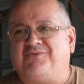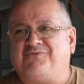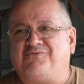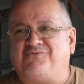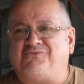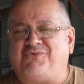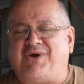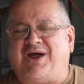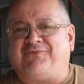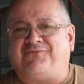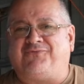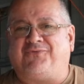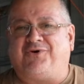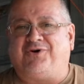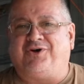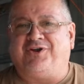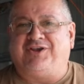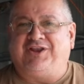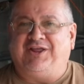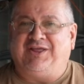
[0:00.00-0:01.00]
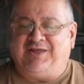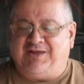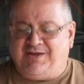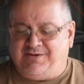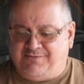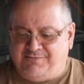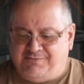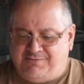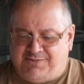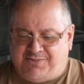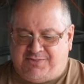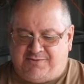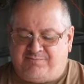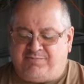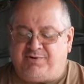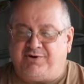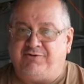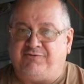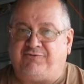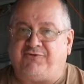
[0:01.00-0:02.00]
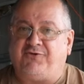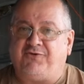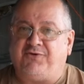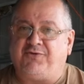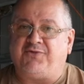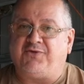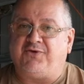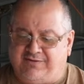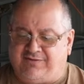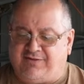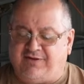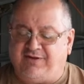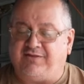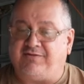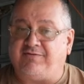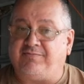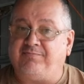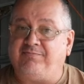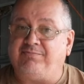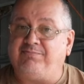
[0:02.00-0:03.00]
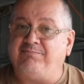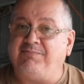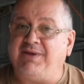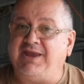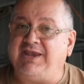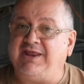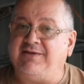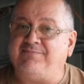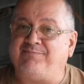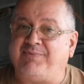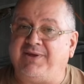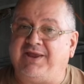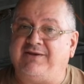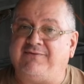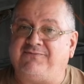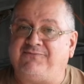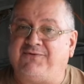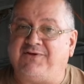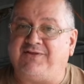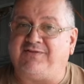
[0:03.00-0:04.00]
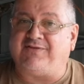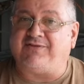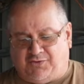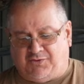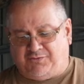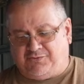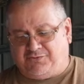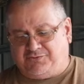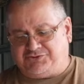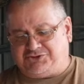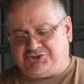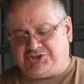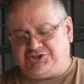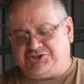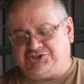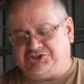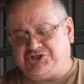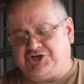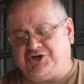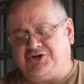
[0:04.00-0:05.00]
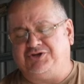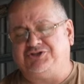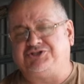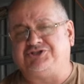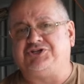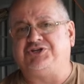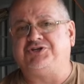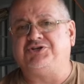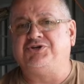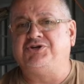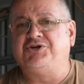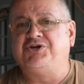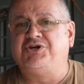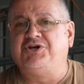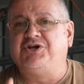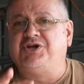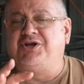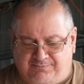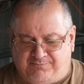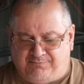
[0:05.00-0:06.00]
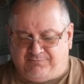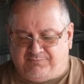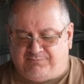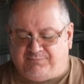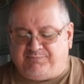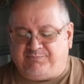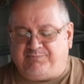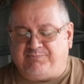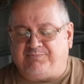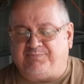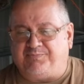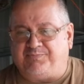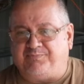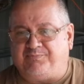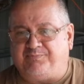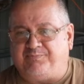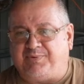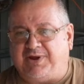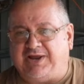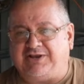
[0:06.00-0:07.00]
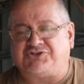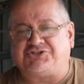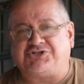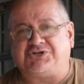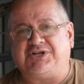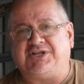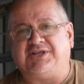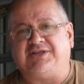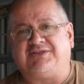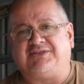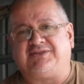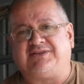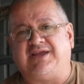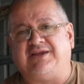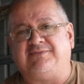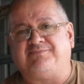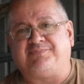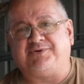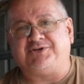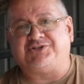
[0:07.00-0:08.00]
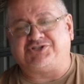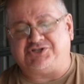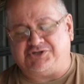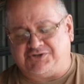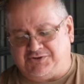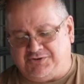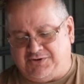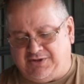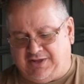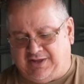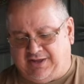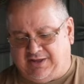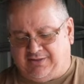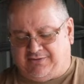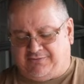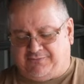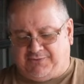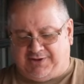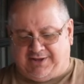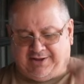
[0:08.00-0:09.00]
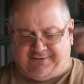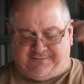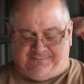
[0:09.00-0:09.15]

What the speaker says: rough idea with the Bluetooth. So there's many benefits. It also shows you battery temperature as well.